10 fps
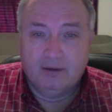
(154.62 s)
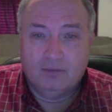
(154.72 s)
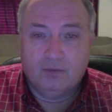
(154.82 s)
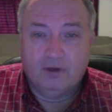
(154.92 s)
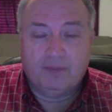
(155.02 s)

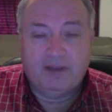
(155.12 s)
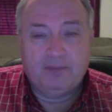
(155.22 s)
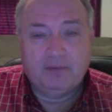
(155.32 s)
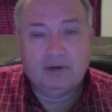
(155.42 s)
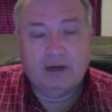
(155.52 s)
Well,
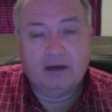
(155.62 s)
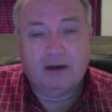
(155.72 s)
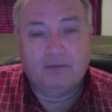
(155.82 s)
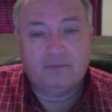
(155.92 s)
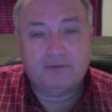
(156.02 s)
people got
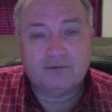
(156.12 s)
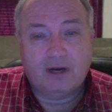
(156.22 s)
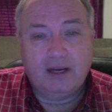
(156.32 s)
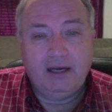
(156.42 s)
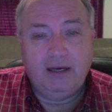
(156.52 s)
off the
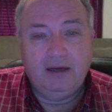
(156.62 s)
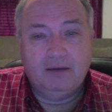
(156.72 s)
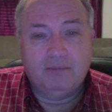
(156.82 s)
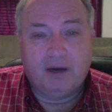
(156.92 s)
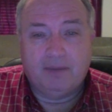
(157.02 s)
train,
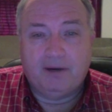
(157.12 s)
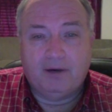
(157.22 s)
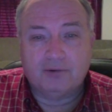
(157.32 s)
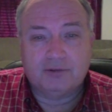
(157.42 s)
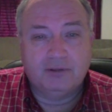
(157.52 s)
and
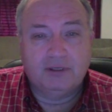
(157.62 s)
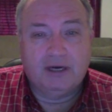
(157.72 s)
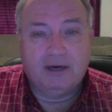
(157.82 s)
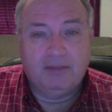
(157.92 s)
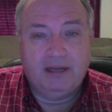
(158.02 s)
Papa stood
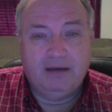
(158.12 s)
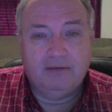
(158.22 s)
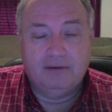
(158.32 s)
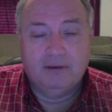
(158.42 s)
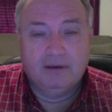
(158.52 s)
there a minute,
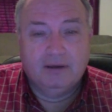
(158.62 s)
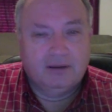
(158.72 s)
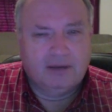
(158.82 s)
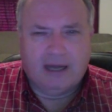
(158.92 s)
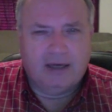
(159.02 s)
and
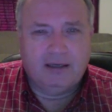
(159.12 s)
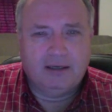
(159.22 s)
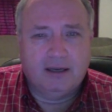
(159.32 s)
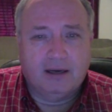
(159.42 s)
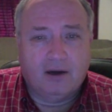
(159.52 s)
I didn't
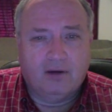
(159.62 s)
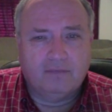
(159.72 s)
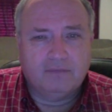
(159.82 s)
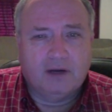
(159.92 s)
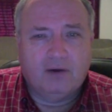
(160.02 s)
get
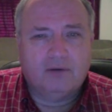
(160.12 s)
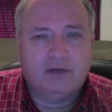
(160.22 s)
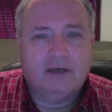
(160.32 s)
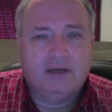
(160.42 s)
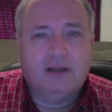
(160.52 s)
off. Dog
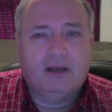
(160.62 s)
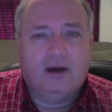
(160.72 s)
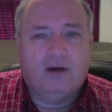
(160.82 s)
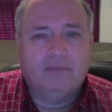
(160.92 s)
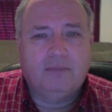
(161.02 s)
didn't get
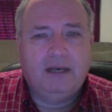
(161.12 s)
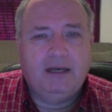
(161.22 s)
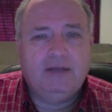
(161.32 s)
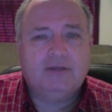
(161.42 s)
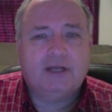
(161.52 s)
off. A minute,
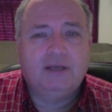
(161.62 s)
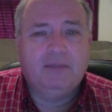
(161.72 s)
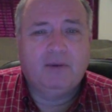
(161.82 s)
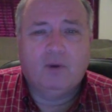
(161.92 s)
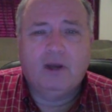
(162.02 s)
he seen
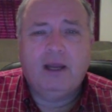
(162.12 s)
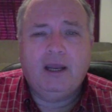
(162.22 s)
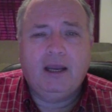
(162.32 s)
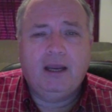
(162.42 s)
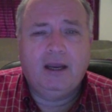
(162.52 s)
me
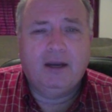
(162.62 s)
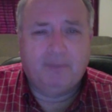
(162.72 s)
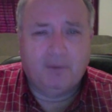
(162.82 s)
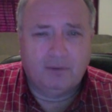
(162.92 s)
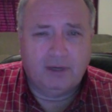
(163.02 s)
way up
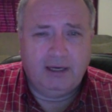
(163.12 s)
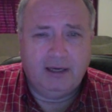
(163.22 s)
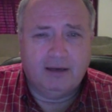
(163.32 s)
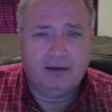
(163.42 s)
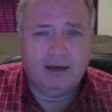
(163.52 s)
on the
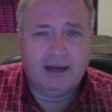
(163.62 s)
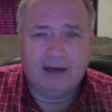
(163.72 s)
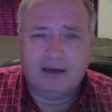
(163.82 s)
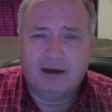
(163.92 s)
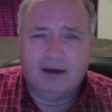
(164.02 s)
end, and I
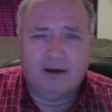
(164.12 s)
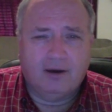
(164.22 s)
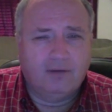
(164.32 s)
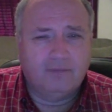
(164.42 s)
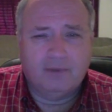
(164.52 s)
got
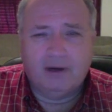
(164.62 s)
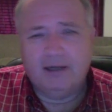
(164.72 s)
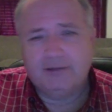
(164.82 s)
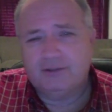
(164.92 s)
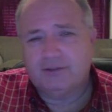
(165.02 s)
off, and
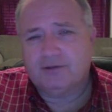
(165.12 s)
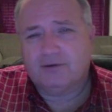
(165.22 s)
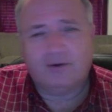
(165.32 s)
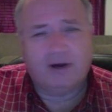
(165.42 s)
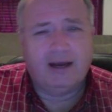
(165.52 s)
I was just
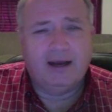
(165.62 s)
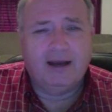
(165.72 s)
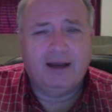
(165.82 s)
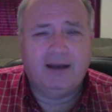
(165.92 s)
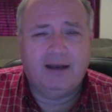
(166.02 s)

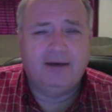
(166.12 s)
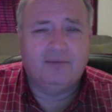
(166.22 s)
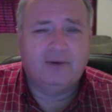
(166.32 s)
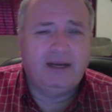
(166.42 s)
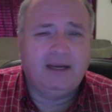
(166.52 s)
a-crying
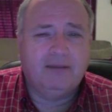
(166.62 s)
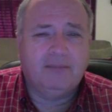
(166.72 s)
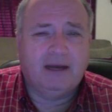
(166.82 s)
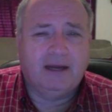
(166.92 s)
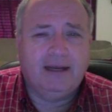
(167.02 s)
and wringing
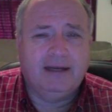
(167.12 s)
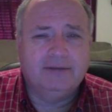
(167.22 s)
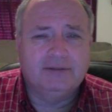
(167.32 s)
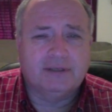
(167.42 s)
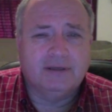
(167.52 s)
my
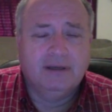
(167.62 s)
hands, and